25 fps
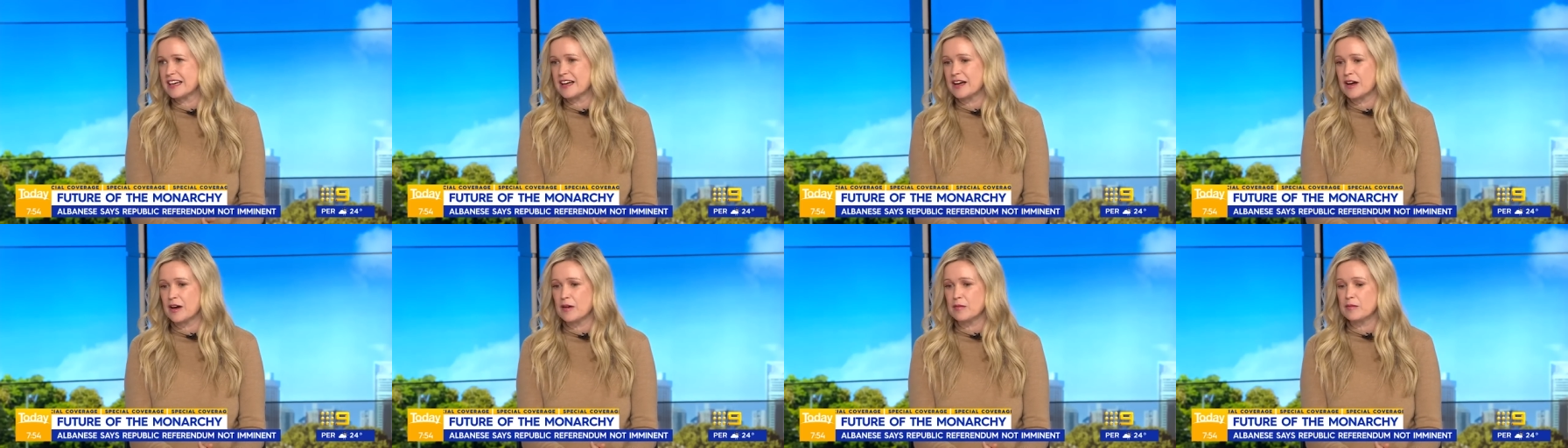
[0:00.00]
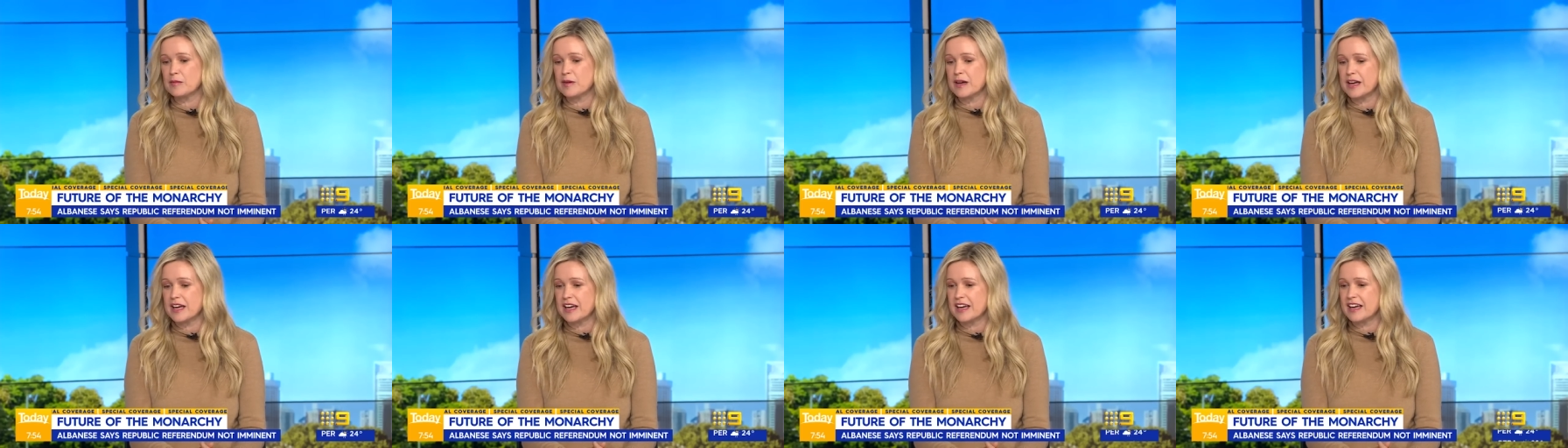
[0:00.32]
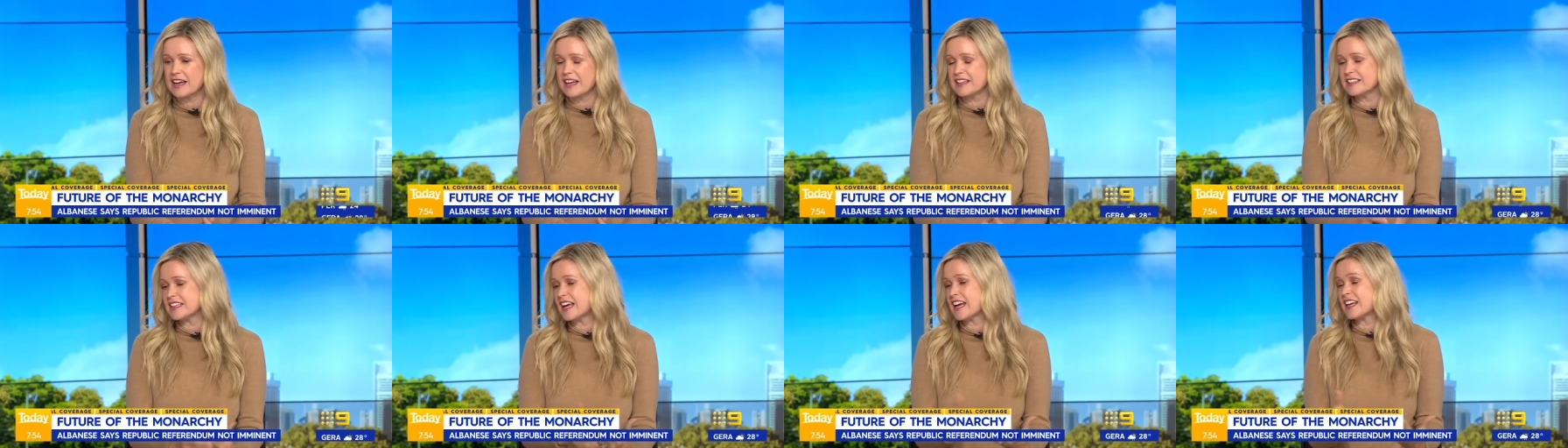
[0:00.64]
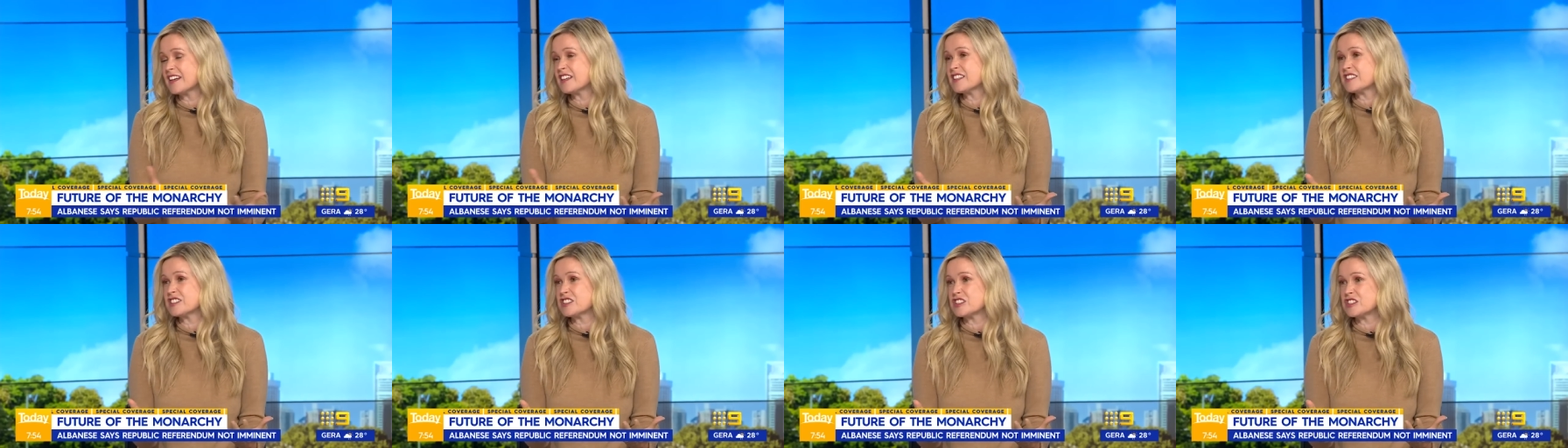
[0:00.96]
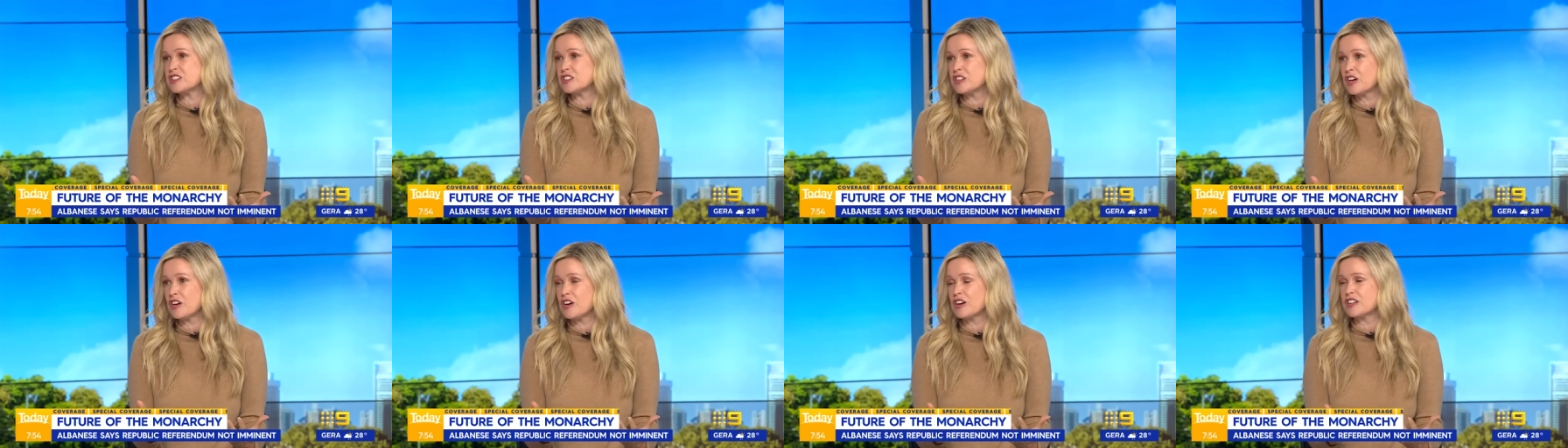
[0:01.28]
um, and, and
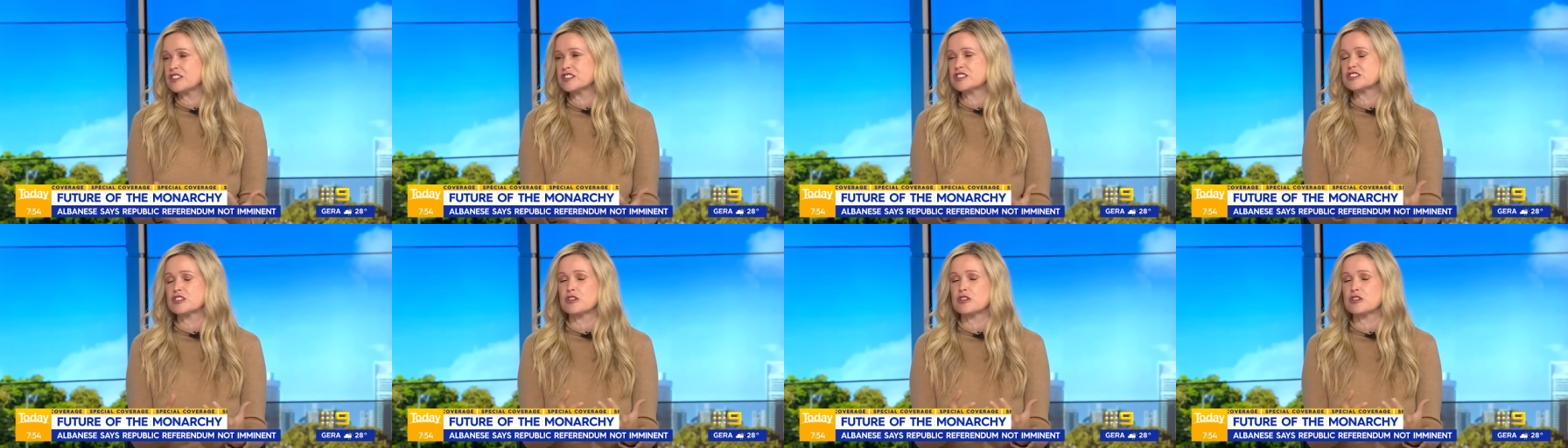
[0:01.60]
it's not.